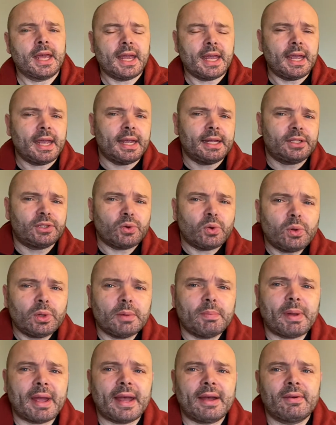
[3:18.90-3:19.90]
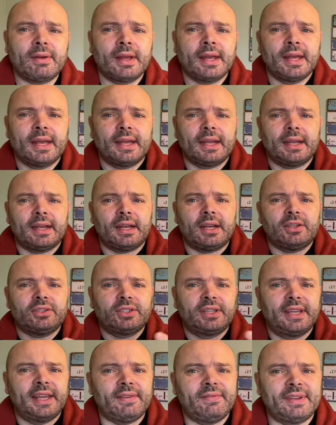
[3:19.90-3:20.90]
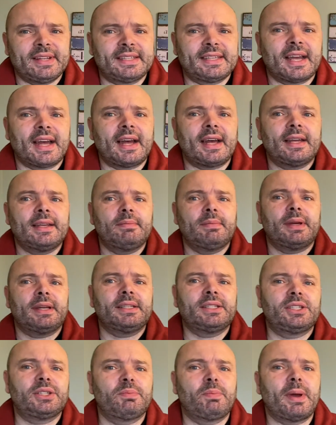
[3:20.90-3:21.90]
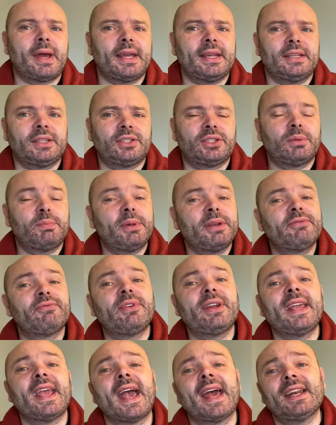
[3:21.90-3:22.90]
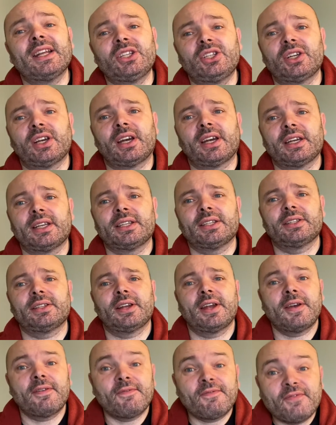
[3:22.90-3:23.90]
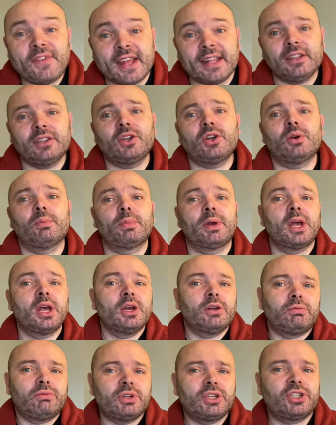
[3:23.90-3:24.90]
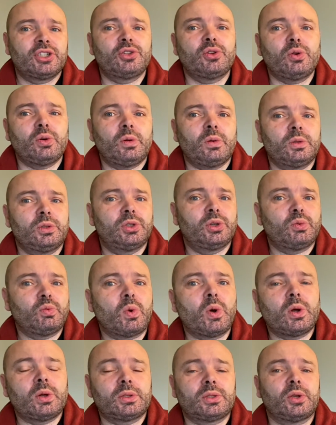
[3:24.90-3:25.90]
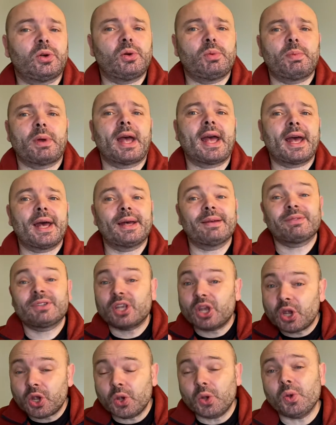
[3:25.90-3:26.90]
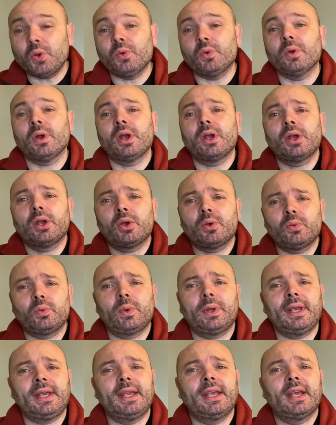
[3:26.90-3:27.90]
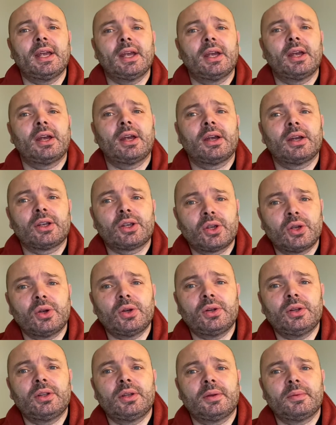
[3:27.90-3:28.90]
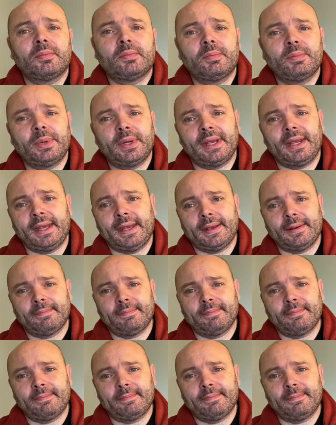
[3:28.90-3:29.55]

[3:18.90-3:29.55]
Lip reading: It's all about us giving time and space to be re-energized, filled up, restored to what or perhaps who we could be.